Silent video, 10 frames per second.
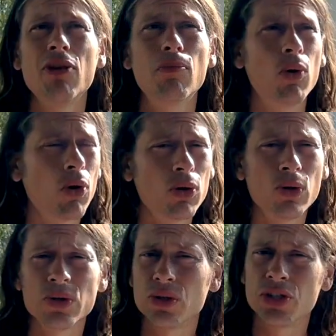
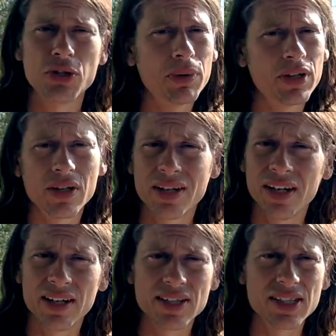morals or Jupiter
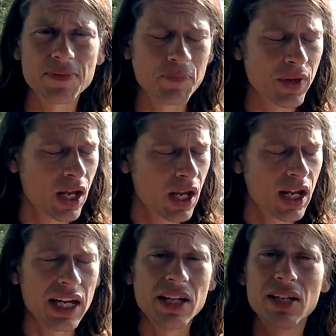things
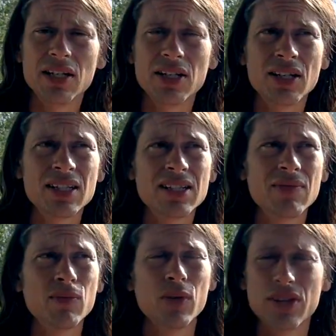
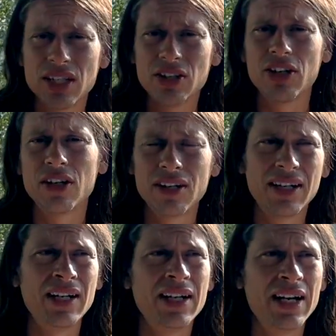within
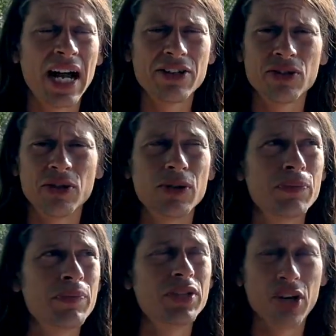your natural
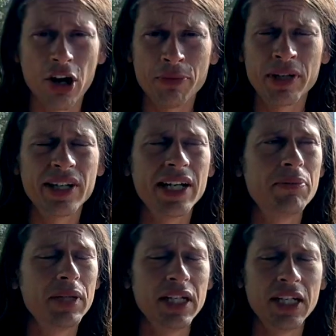dharma
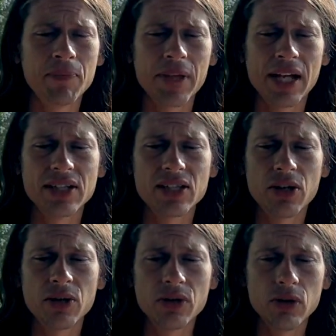and being, and
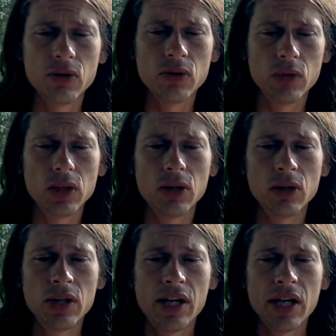so you
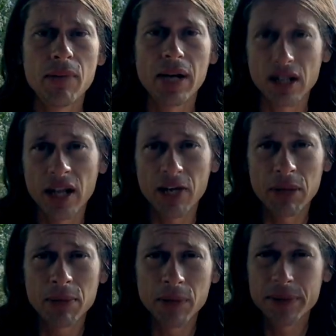will make a lot of
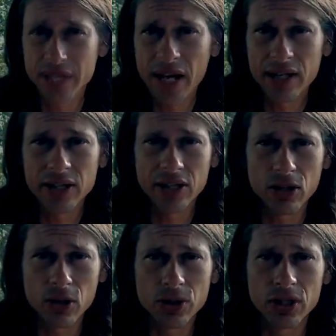people upset in your
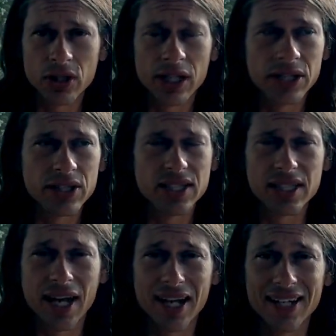culture and your
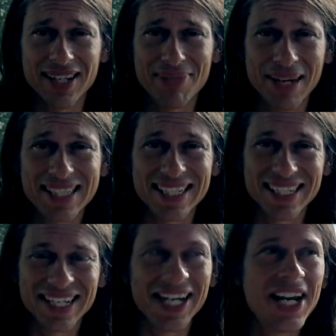society,
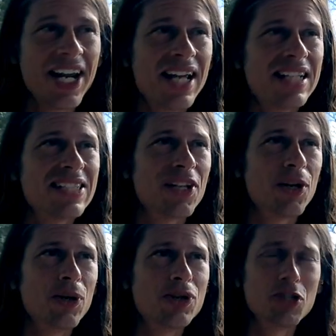basically.
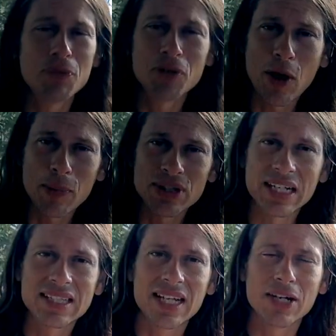So Jupiter
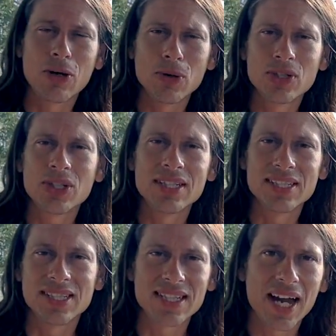represents like culture and
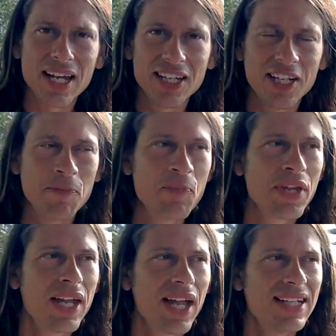society,
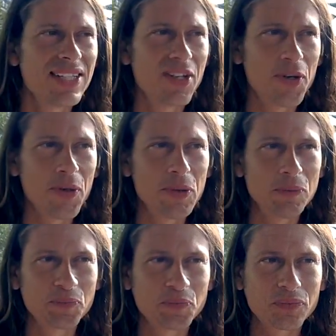and so
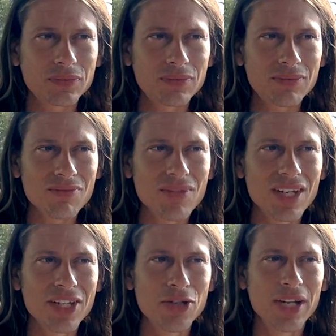
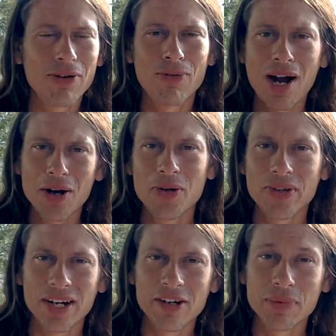you get Rahu
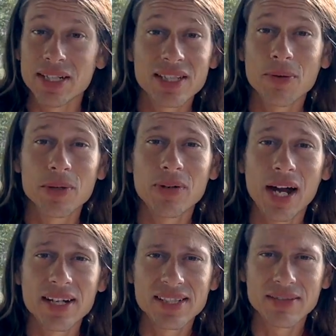there, it means someone who
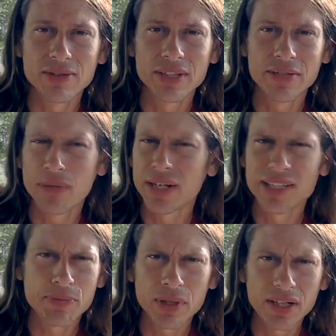hasn't really been
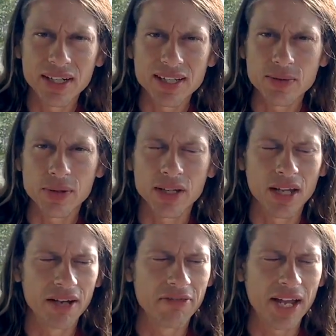experienced with a
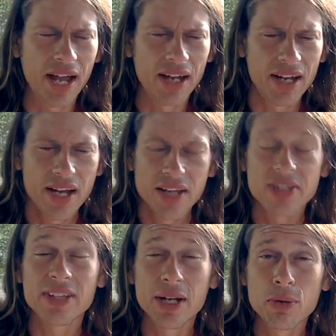lot of that,
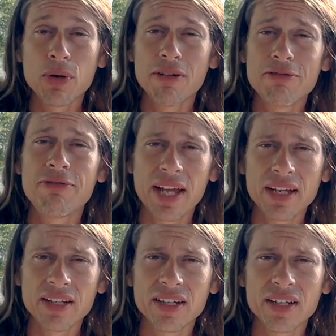so they will
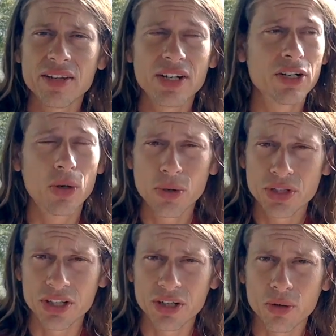offend their
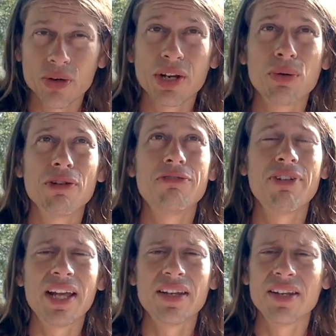culture, or they will
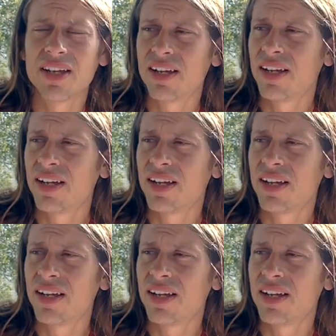offend